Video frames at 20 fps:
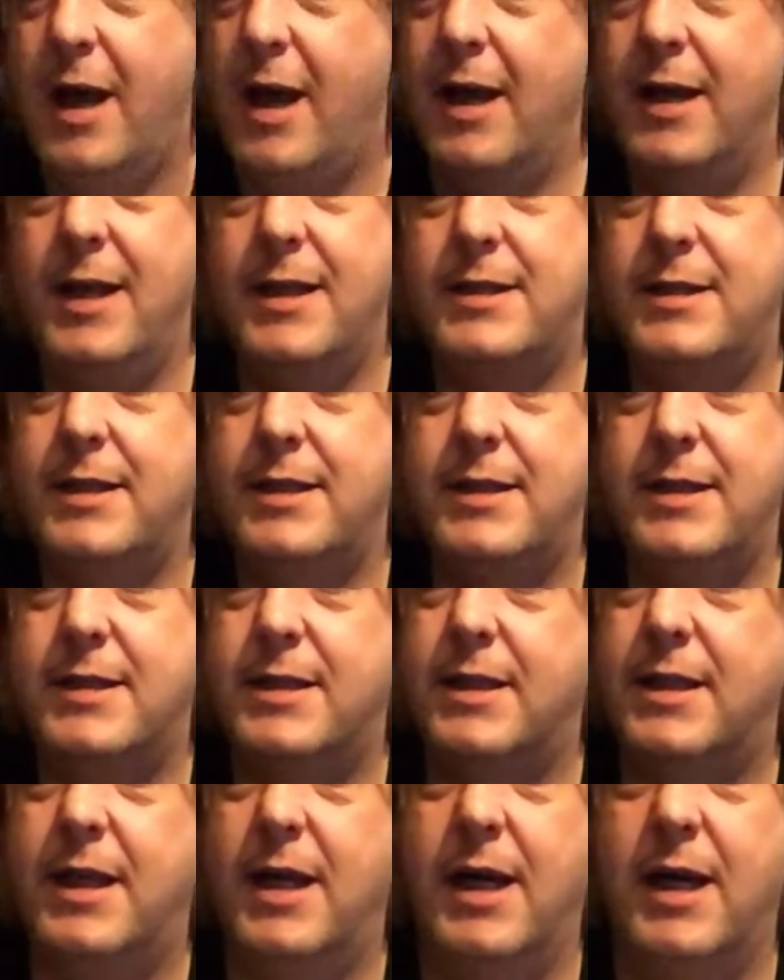Unless this
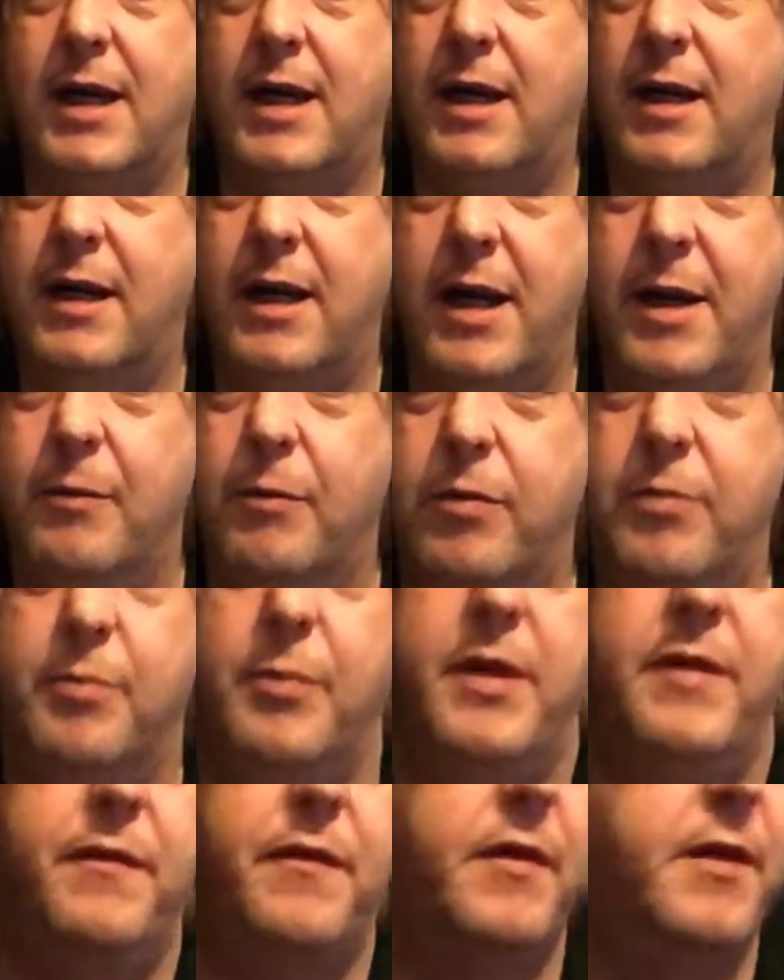is a car, it wouldn't
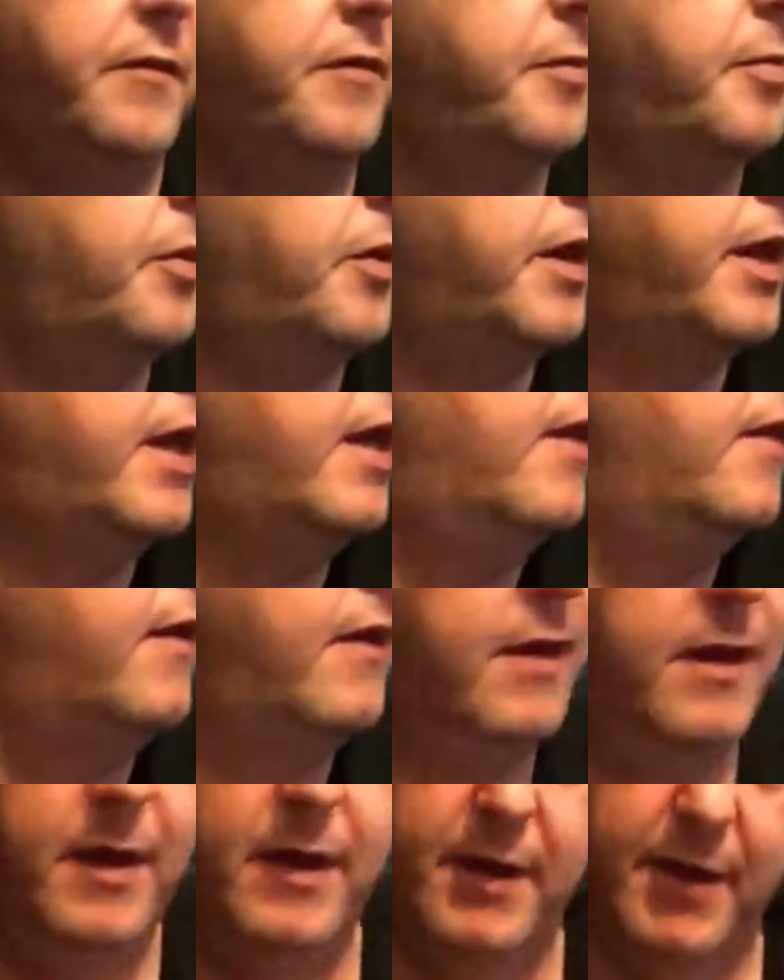be for everybody.
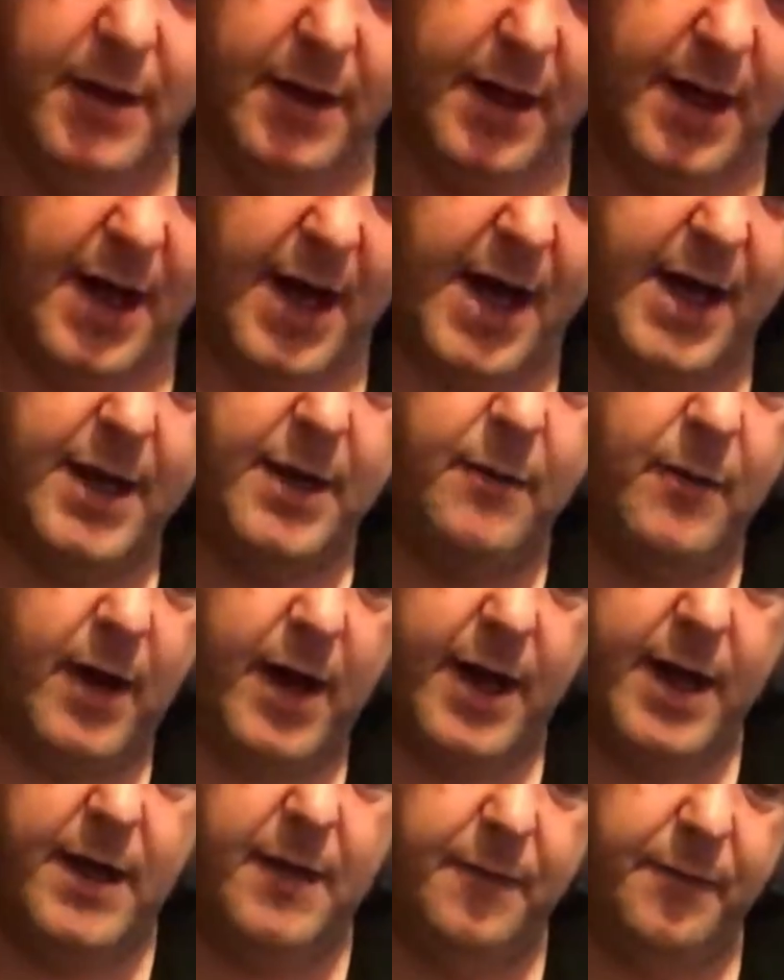
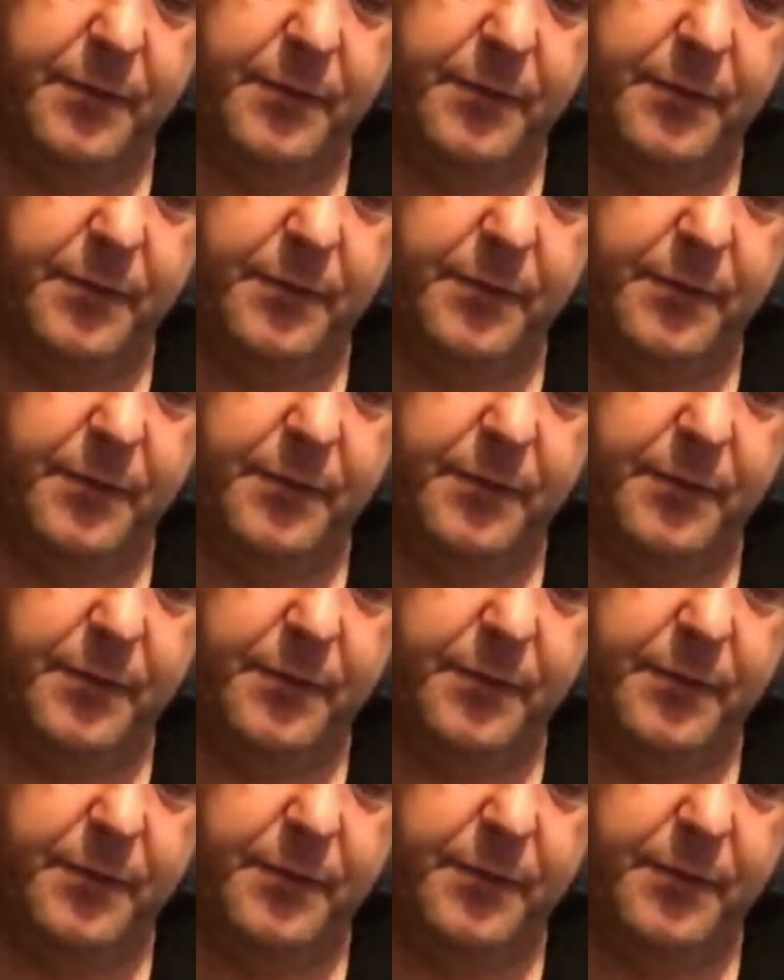Anyway,